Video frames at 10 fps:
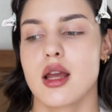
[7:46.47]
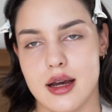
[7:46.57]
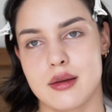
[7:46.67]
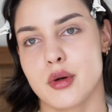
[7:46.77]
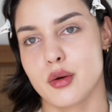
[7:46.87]

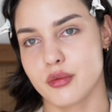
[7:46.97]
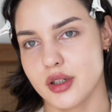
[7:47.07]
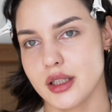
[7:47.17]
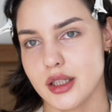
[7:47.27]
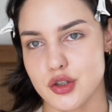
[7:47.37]
I'm
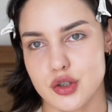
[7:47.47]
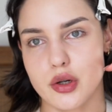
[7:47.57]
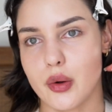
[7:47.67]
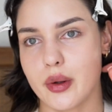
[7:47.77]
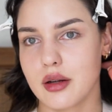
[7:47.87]
really just
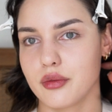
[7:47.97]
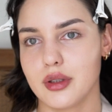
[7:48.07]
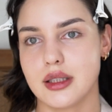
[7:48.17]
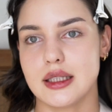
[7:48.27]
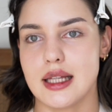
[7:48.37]
going
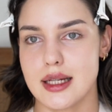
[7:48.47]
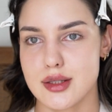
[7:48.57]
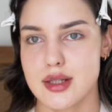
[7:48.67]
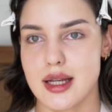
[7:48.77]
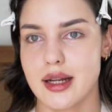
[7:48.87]
really
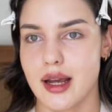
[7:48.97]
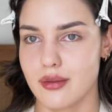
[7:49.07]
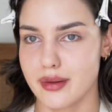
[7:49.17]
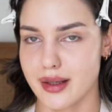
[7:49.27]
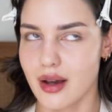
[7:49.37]
nice and
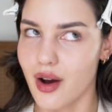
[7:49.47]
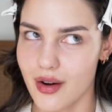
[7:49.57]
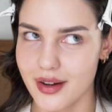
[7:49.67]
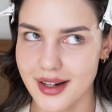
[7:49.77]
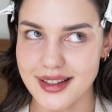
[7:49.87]
heavy
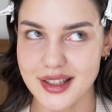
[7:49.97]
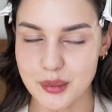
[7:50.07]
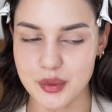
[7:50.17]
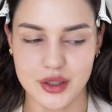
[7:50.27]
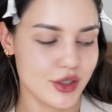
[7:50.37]
on the
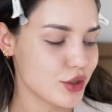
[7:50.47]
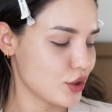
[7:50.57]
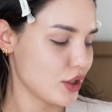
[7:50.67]
blush.